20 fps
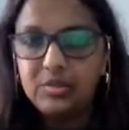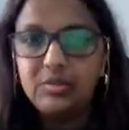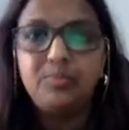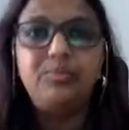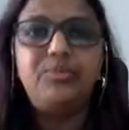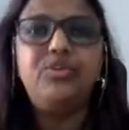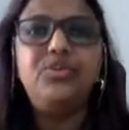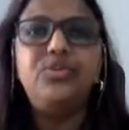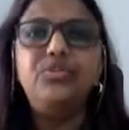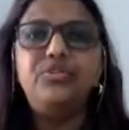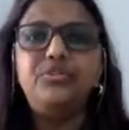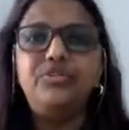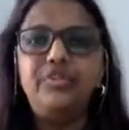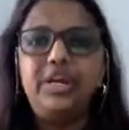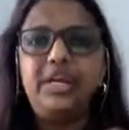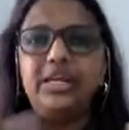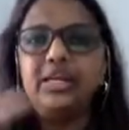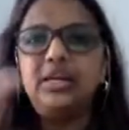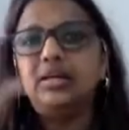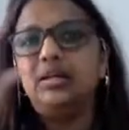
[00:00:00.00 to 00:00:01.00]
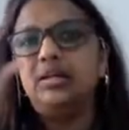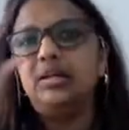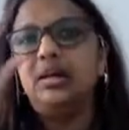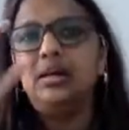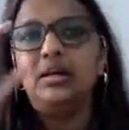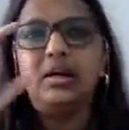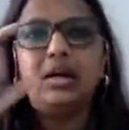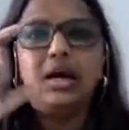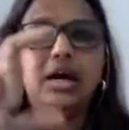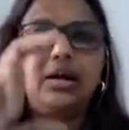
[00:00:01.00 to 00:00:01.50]
proofread
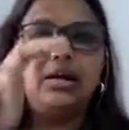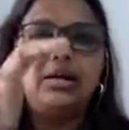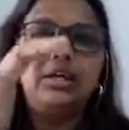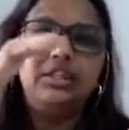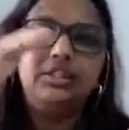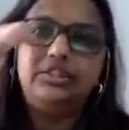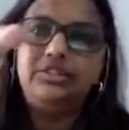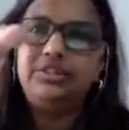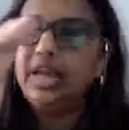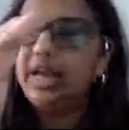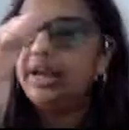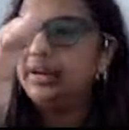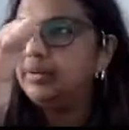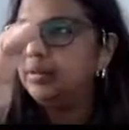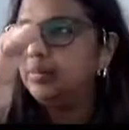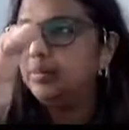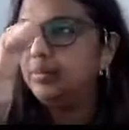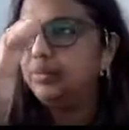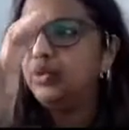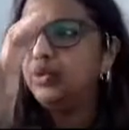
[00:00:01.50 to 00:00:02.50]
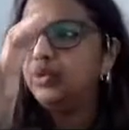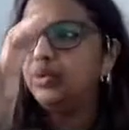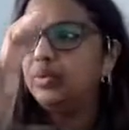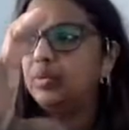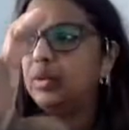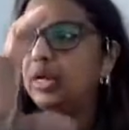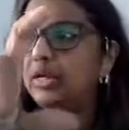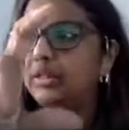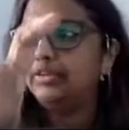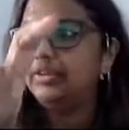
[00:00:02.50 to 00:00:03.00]
a
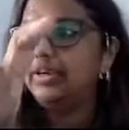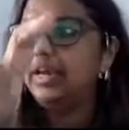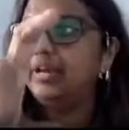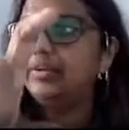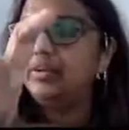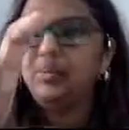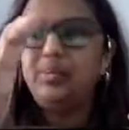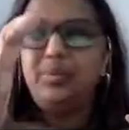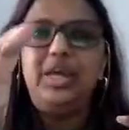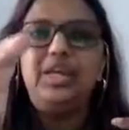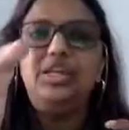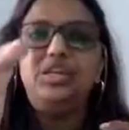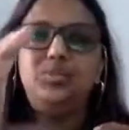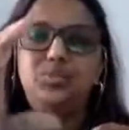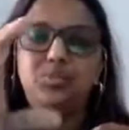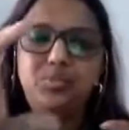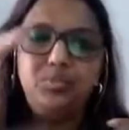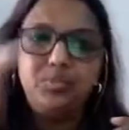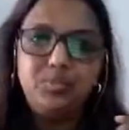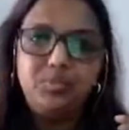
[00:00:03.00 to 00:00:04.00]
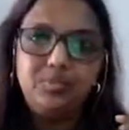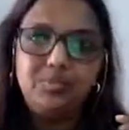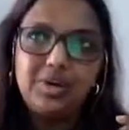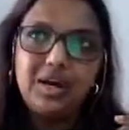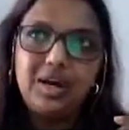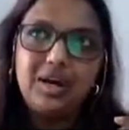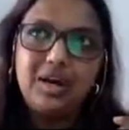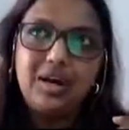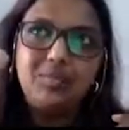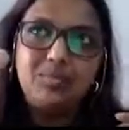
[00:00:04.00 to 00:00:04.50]
300 page
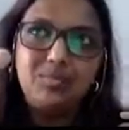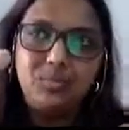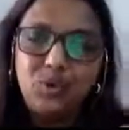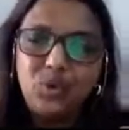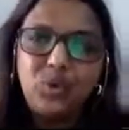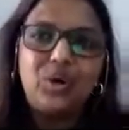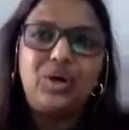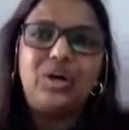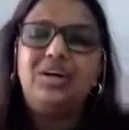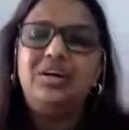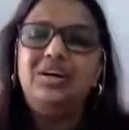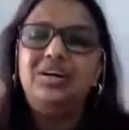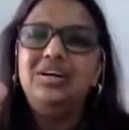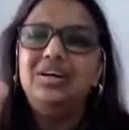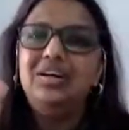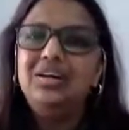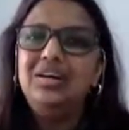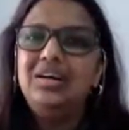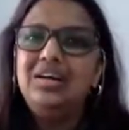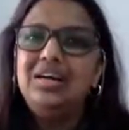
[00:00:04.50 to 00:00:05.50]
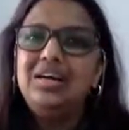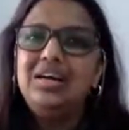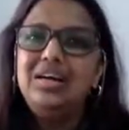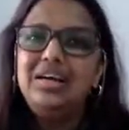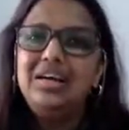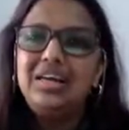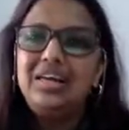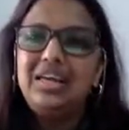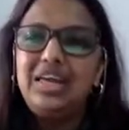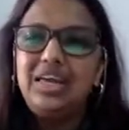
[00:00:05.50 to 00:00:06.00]
book,
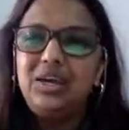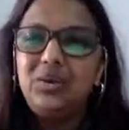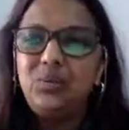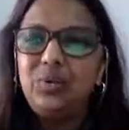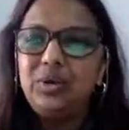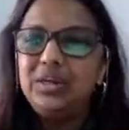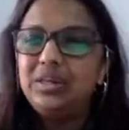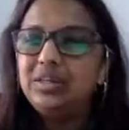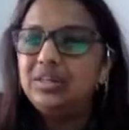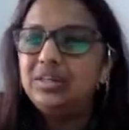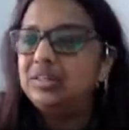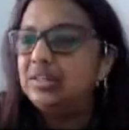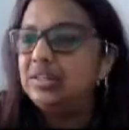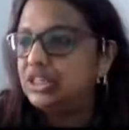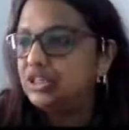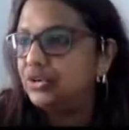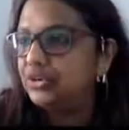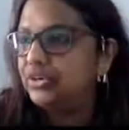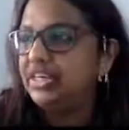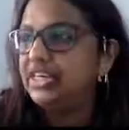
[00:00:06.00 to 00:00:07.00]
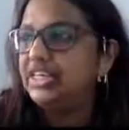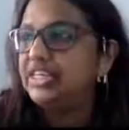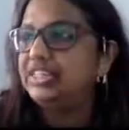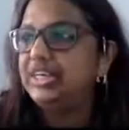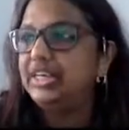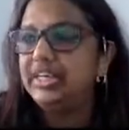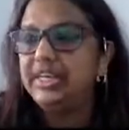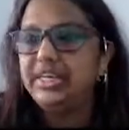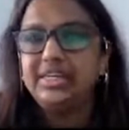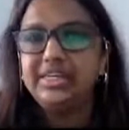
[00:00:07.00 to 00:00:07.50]
he's already
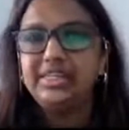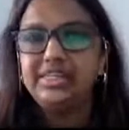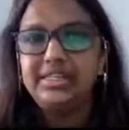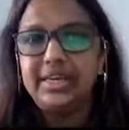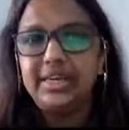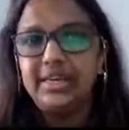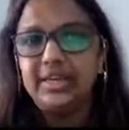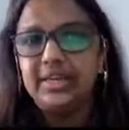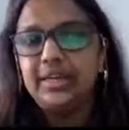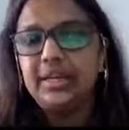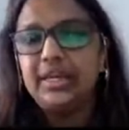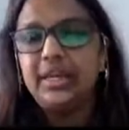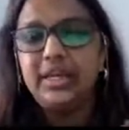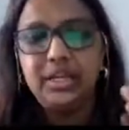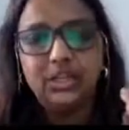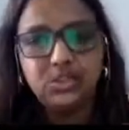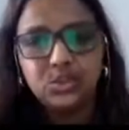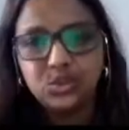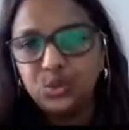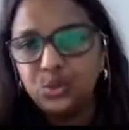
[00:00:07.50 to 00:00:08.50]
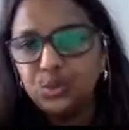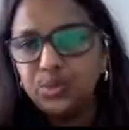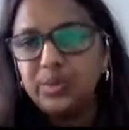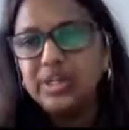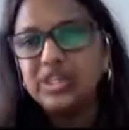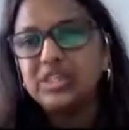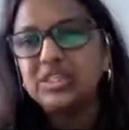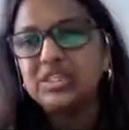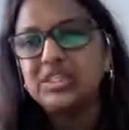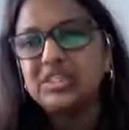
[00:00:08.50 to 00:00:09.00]
shaking his head. It is too
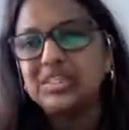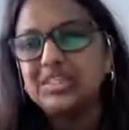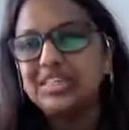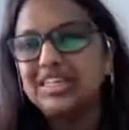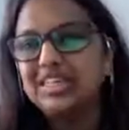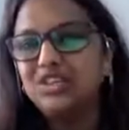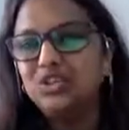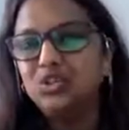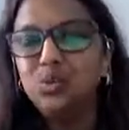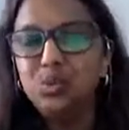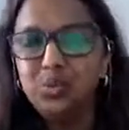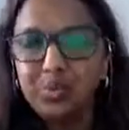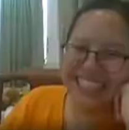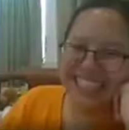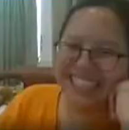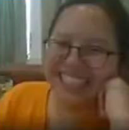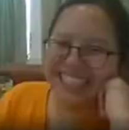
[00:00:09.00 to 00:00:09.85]
much too much